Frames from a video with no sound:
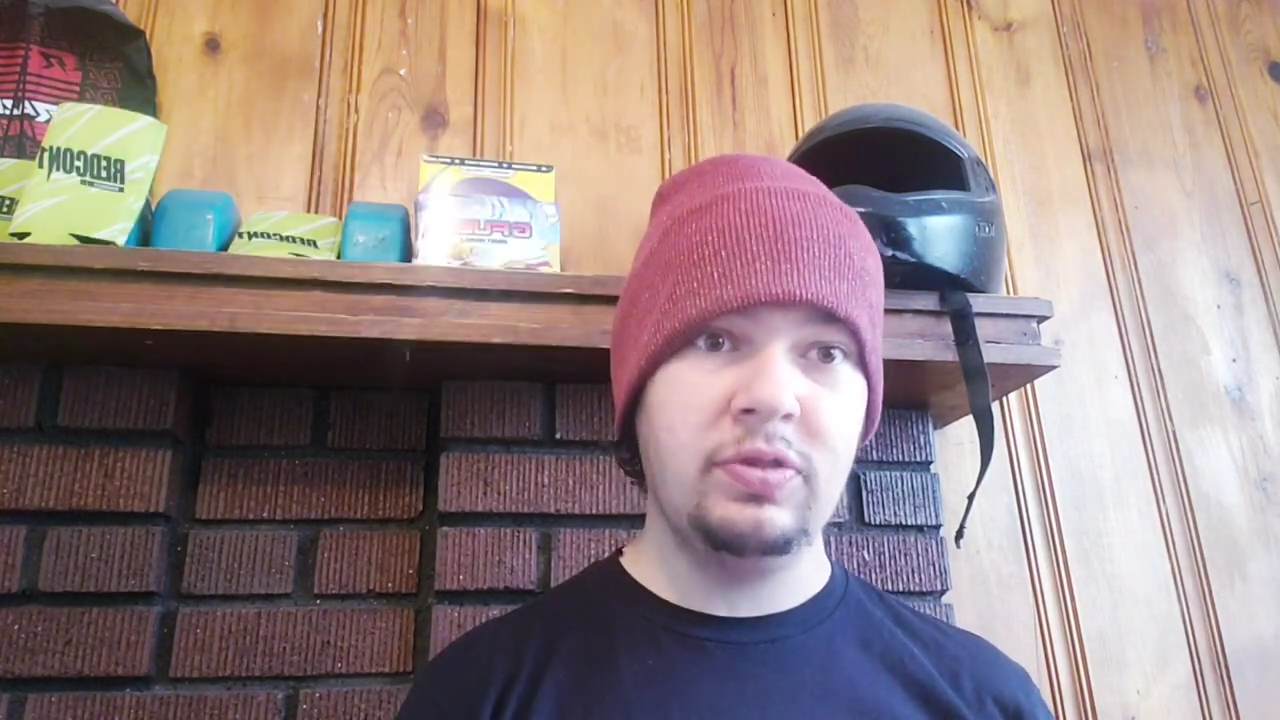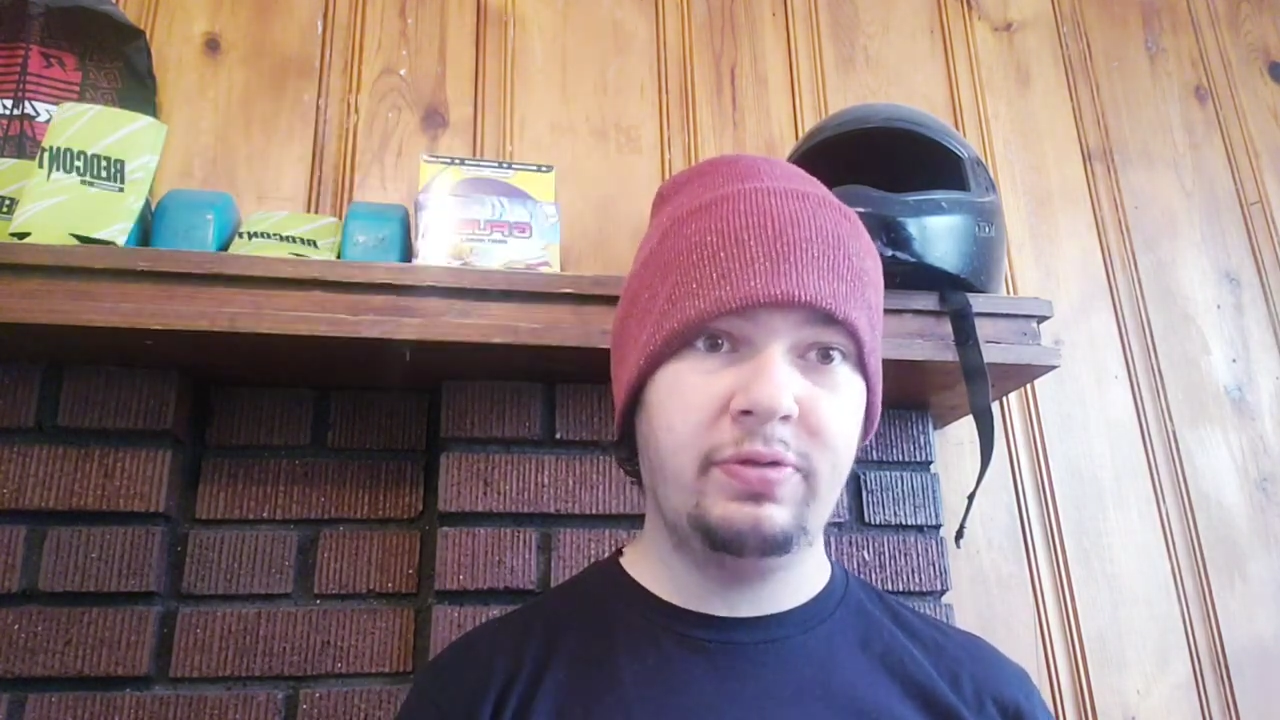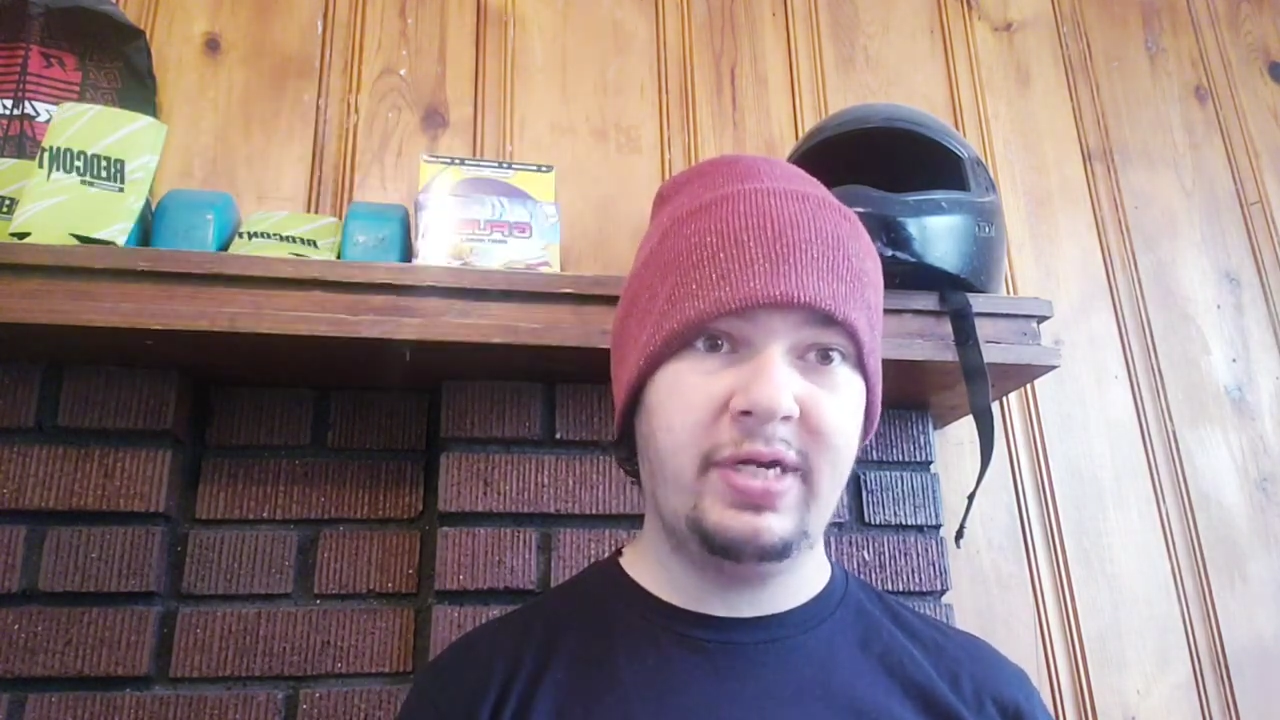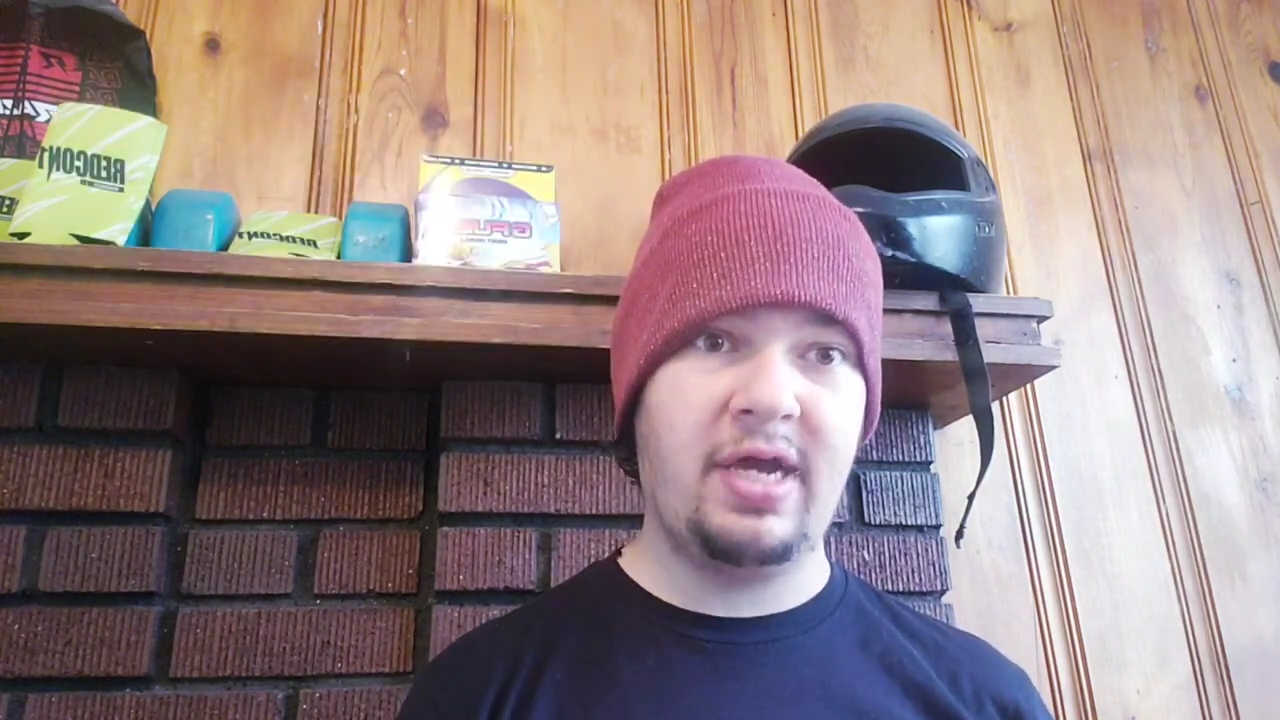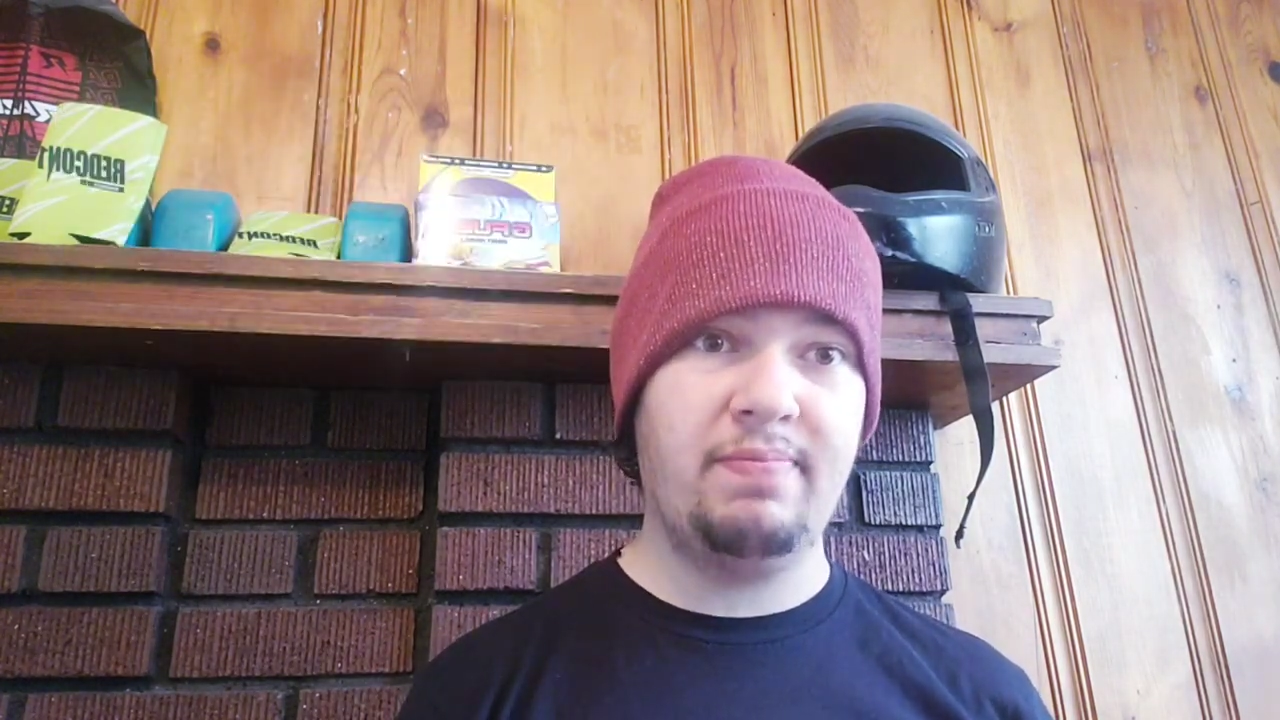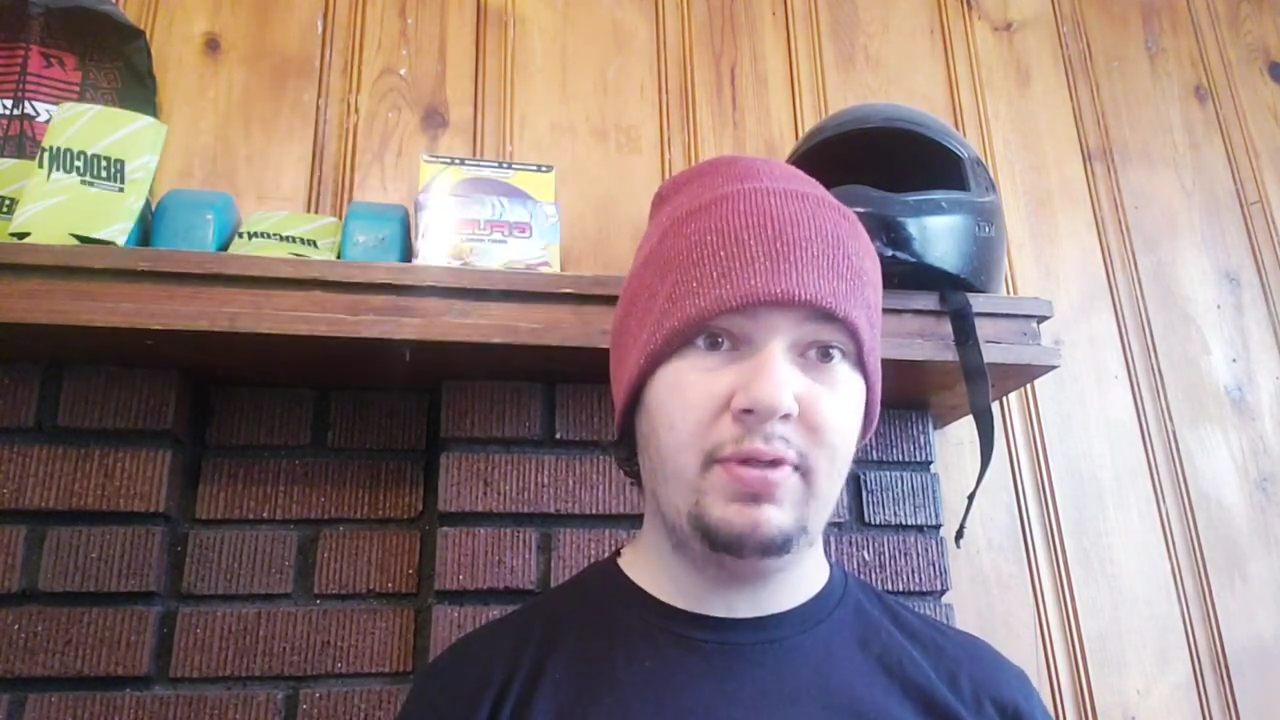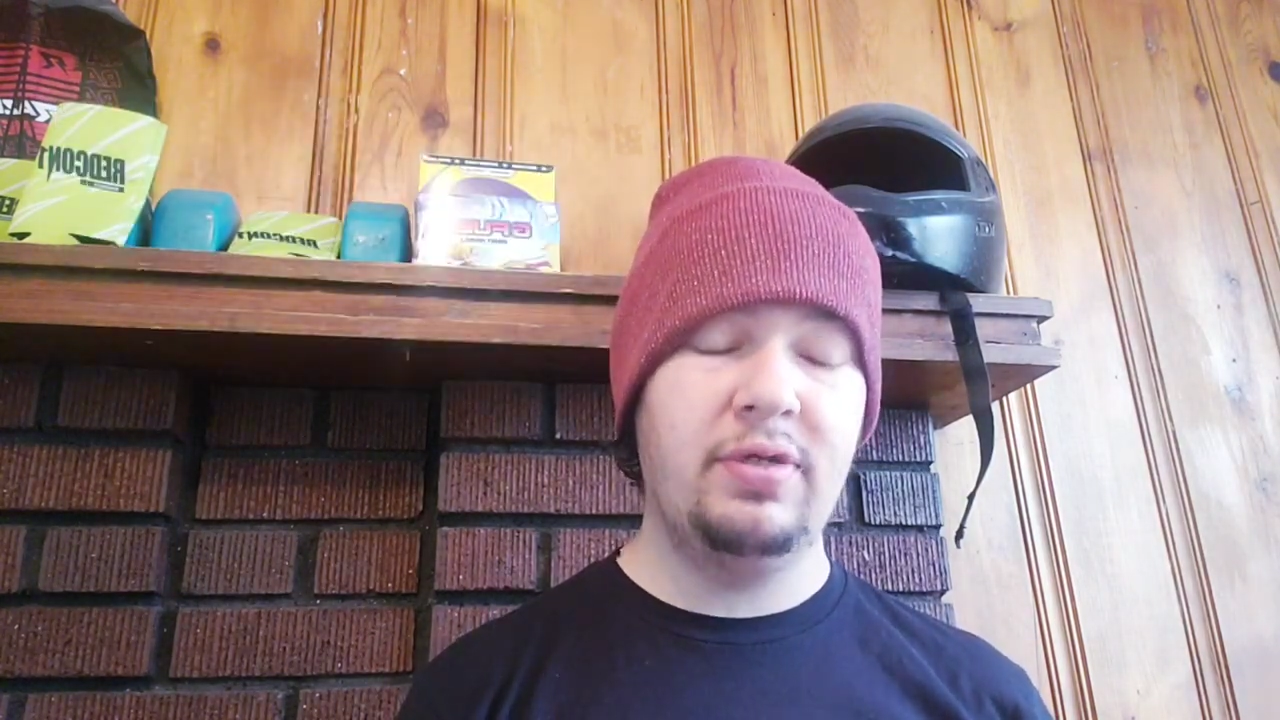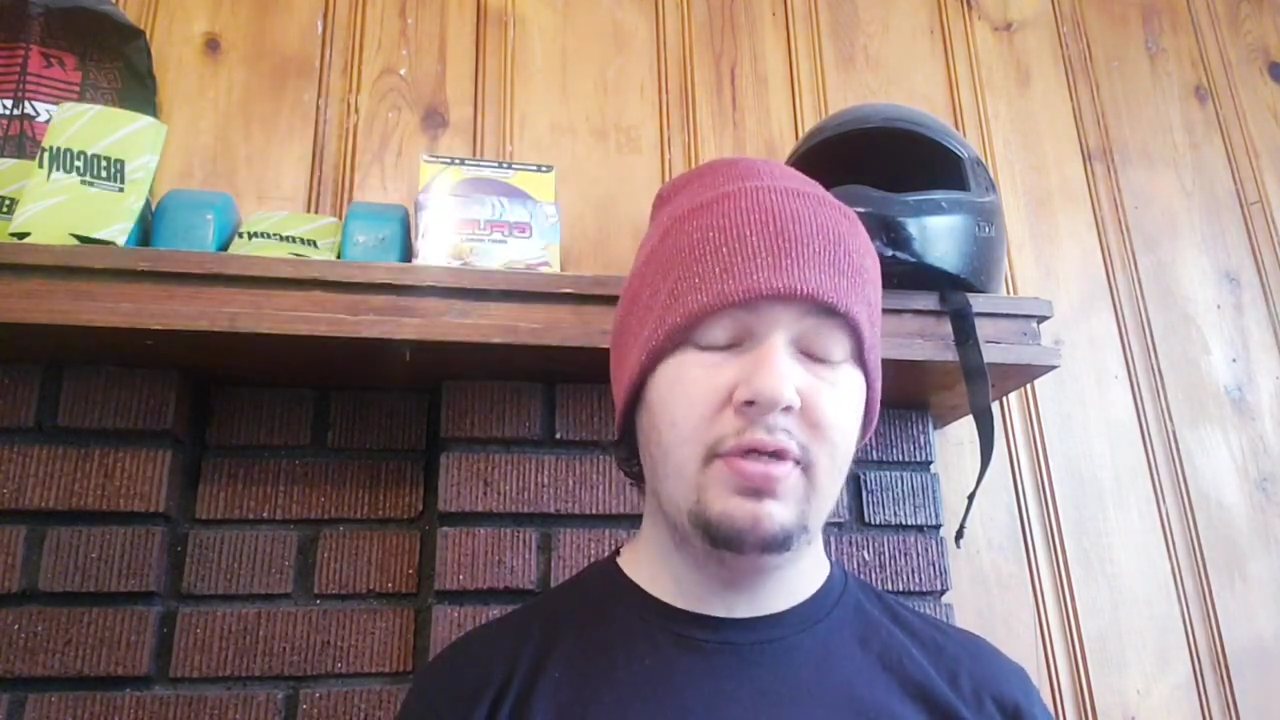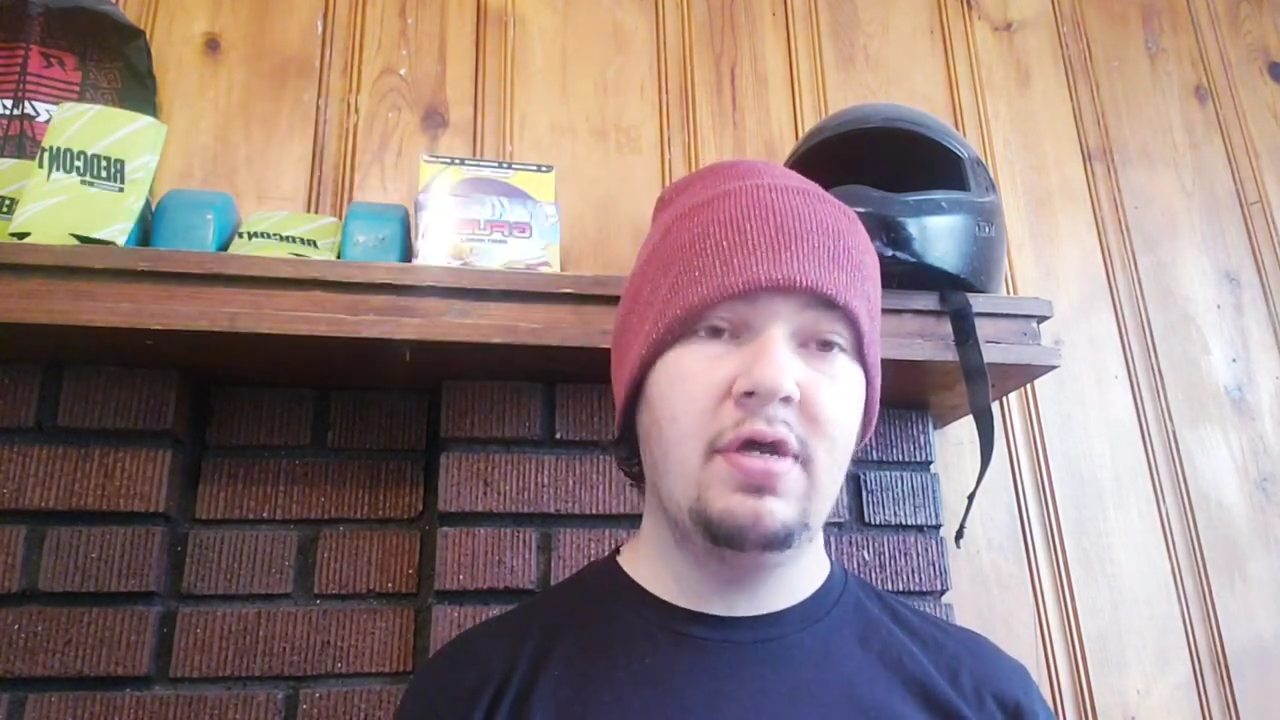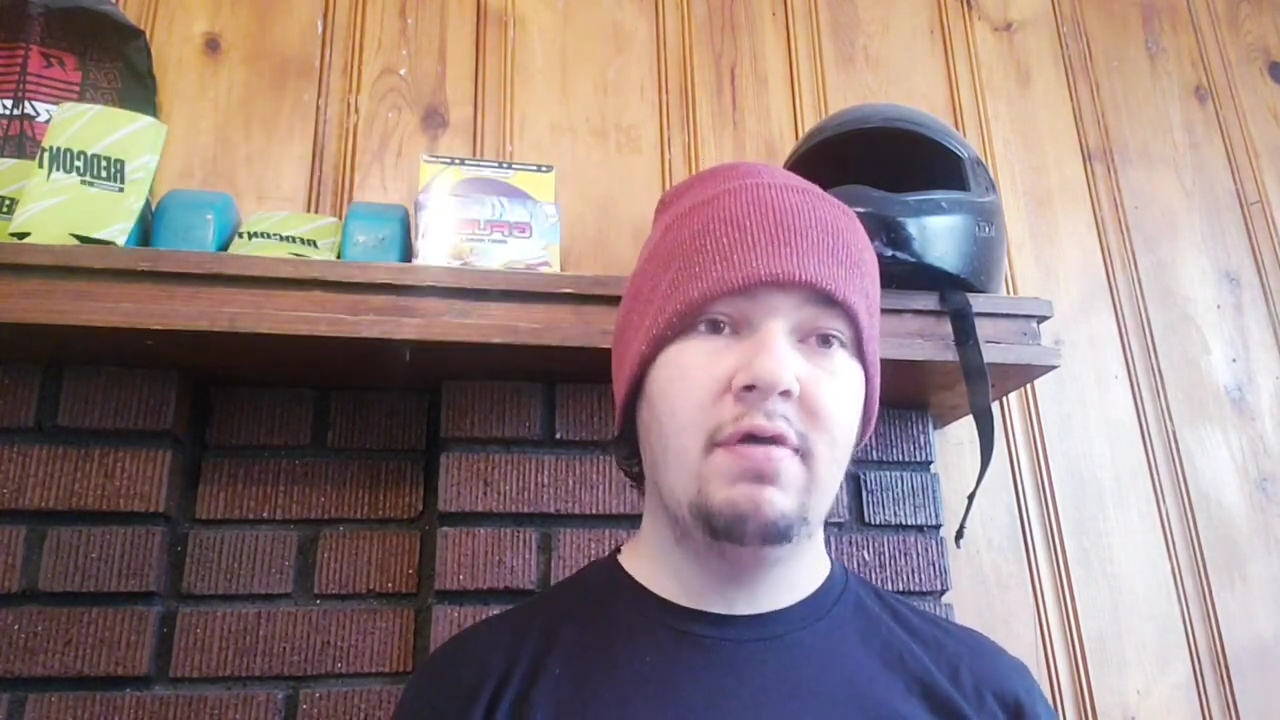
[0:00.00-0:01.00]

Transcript: green apple,